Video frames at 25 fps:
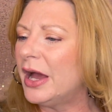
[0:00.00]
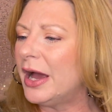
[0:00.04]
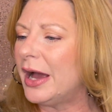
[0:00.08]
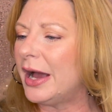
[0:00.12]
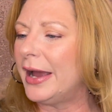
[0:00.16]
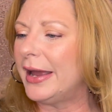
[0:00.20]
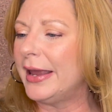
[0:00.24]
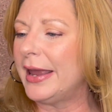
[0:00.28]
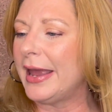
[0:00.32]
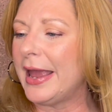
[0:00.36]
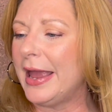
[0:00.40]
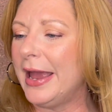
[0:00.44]

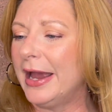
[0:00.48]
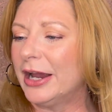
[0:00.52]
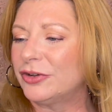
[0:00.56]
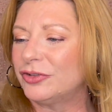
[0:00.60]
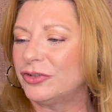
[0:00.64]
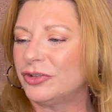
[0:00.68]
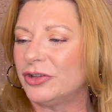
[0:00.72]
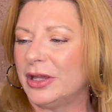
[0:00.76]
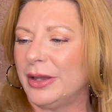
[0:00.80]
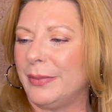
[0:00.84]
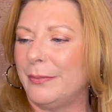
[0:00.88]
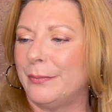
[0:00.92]
I
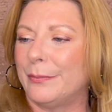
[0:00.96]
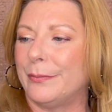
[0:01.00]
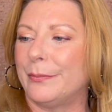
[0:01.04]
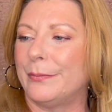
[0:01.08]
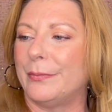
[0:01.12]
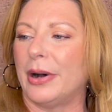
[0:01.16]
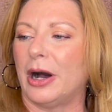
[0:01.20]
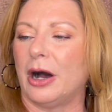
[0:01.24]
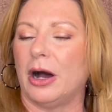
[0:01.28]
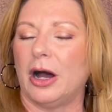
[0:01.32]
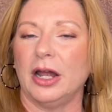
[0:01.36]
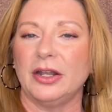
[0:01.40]
actually
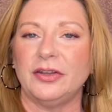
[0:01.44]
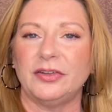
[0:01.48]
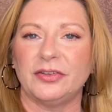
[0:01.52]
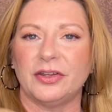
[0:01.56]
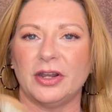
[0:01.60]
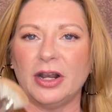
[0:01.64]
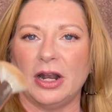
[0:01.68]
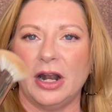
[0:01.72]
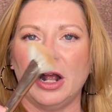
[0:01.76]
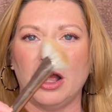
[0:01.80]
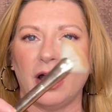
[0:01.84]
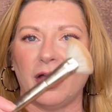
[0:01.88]
bought
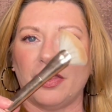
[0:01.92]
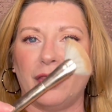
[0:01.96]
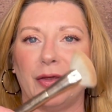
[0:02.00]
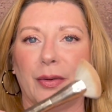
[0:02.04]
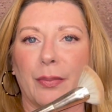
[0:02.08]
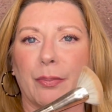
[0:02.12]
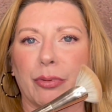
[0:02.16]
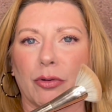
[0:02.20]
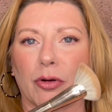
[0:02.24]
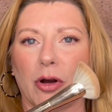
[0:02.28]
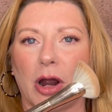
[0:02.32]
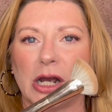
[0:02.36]
the
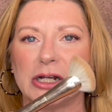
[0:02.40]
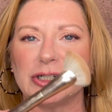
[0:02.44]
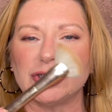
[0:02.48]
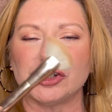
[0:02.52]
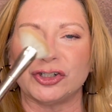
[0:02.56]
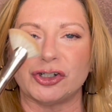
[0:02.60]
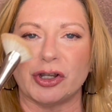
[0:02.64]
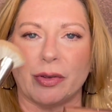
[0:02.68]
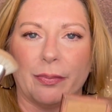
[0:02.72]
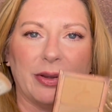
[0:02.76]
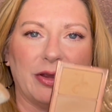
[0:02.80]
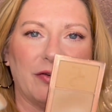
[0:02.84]

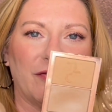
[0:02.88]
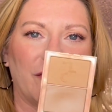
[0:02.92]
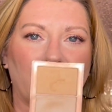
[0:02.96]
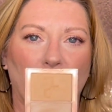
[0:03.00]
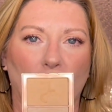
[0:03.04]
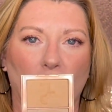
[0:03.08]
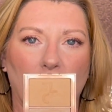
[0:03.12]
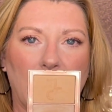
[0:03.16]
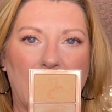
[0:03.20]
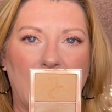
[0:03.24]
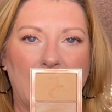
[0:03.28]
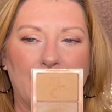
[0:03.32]
brush
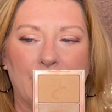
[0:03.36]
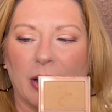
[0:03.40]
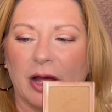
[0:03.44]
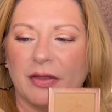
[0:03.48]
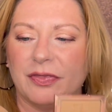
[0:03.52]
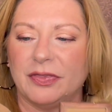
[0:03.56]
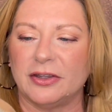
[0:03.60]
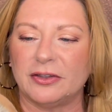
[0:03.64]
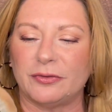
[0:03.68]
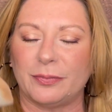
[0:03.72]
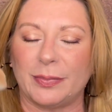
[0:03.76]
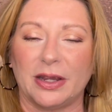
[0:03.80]
before I
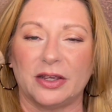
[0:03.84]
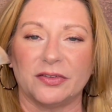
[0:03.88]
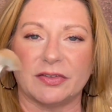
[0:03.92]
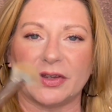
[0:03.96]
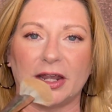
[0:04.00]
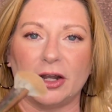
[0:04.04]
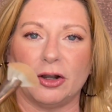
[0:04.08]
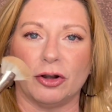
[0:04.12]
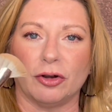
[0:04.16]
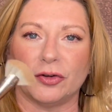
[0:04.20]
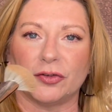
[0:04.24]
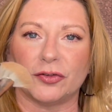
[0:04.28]
bought this because I
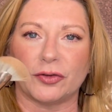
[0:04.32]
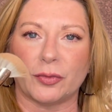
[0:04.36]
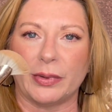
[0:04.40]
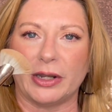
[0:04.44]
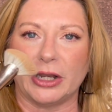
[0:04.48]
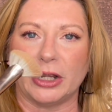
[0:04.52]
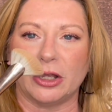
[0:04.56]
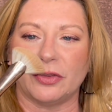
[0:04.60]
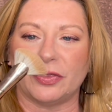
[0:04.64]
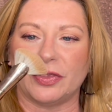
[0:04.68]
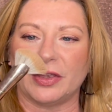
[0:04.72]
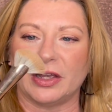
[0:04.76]
had heard so
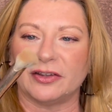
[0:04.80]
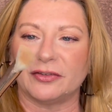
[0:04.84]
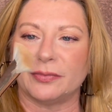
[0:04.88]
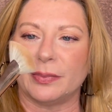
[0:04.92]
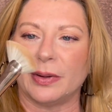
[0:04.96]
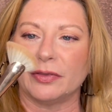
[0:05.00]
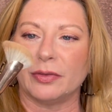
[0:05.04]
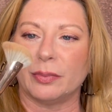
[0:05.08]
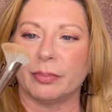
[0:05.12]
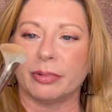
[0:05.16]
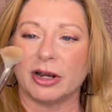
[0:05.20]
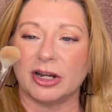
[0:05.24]
many good things
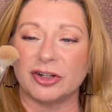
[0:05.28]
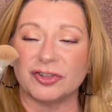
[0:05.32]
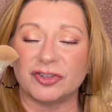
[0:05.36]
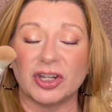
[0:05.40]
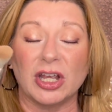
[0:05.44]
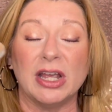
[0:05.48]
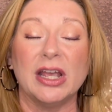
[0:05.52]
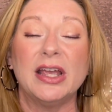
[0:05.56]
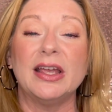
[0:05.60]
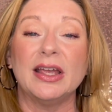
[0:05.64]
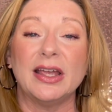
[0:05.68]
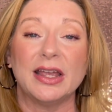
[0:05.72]
about the brush.
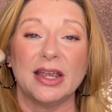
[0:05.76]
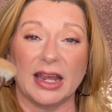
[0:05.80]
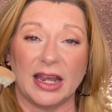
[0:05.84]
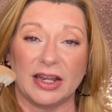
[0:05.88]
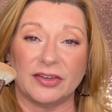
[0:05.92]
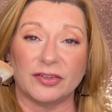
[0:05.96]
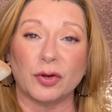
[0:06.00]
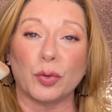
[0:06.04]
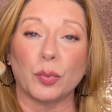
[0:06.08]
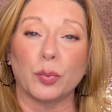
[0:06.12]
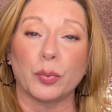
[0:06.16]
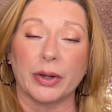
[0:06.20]

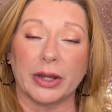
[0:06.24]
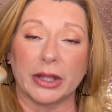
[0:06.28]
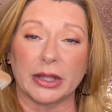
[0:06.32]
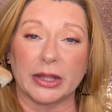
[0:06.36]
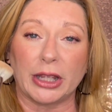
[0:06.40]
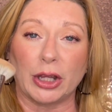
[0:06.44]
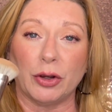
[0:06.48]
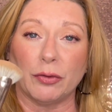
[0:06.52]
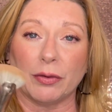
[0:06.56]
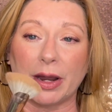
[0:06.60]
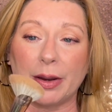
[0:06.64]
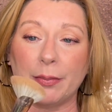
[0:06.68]
It's a
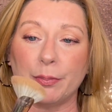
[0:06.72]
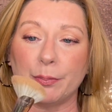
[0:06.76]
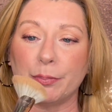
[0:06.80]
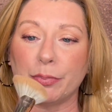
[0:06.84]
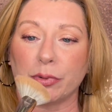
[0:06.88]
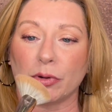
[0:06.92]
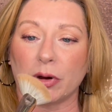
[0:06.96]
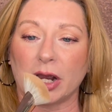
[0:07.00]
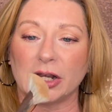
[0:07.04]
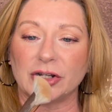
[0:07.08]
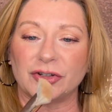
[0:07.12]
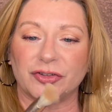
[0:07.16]
really great
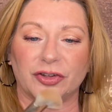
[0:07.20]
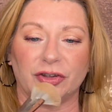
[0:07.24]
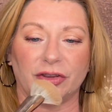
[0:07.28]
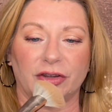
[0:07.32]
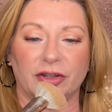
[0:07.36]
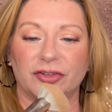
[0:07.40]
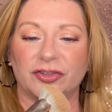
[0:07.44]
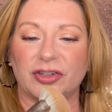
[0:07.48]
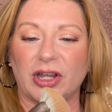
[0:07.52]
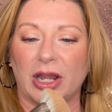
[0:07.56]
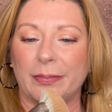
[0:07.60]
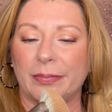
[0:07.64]
brush.
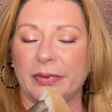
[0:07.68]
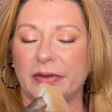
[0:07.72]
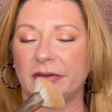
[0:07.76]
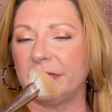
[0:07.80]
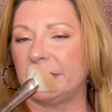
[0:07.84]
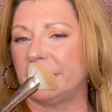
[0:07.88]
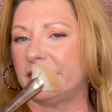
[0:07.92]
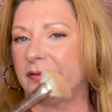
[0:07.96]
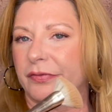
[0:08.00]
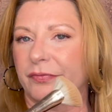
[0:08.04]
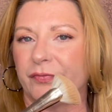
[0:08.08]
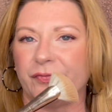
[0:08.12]
The shape
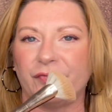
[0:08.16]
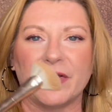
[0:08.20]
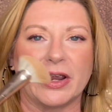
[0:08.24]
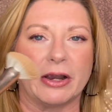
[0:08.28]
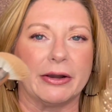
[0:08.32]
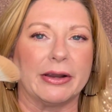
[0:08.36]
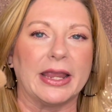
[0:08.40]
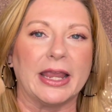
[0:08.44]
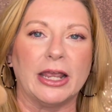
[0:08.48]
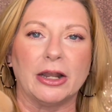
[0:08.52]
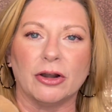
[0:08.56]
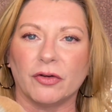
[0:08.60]
is
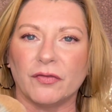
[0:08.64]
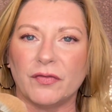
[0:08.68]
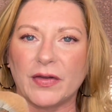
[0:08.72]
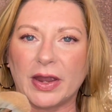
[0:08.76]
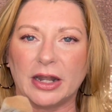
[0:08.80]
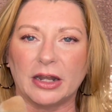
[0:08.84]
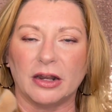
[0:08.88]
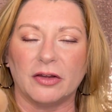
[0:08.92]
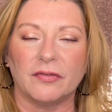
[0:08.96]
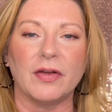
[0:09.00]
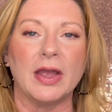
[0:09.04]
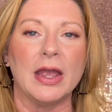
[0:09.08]
very
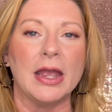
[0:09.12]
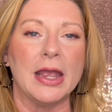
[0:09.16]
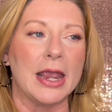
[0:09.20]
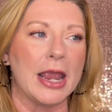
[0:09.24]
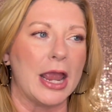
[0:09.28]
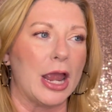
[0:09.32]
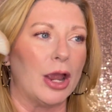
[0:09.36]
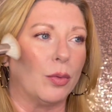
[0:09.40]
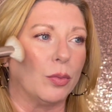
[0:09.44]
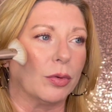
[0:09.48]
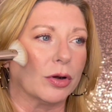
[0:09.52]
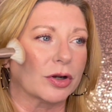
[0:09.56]
innovative.
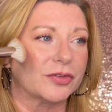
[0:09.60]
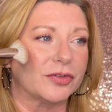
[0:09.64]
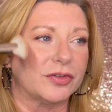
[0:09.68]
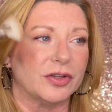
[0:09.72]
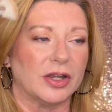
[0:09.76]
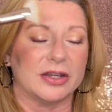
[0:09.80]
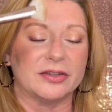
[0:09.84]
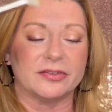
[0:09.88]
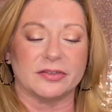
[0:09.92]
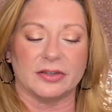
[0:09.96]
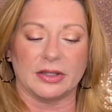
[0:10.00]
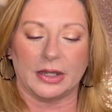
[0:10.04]
It works
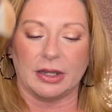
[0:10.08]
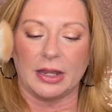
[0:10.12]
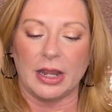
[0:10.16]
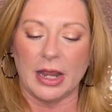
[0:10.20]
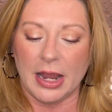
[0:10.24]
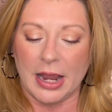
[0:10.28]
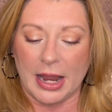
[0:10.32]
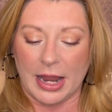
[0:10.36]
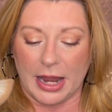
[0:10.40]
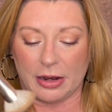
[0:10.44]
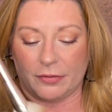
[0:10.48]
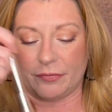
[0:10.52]
nicely.
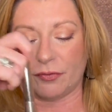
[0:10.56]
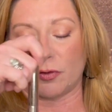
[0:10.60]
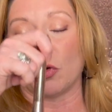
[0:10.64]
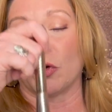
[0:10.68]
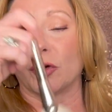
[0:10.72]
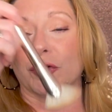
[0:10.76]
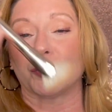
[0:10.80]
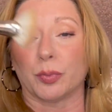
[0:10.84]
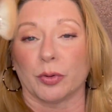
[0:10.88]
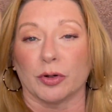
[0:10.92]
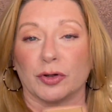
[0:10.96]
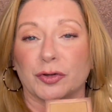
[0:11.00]
It, of
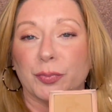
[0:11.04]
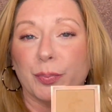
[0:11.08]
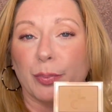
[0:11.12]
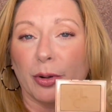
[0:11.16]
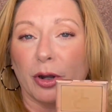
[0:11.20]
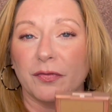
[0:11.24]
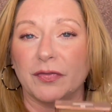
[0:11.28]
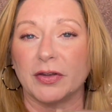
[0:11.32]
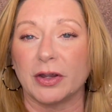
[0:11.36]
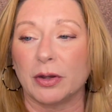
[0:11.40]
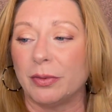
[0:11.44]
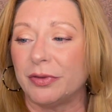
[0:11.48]
course, works
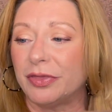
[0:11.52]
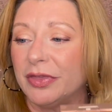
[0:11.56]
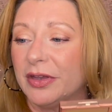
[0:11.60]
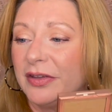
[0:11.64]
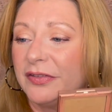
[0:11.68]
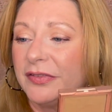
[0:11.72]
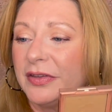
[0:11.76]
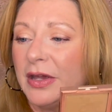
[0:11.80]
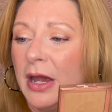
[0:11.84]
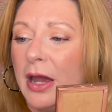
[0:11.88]
perfect with this.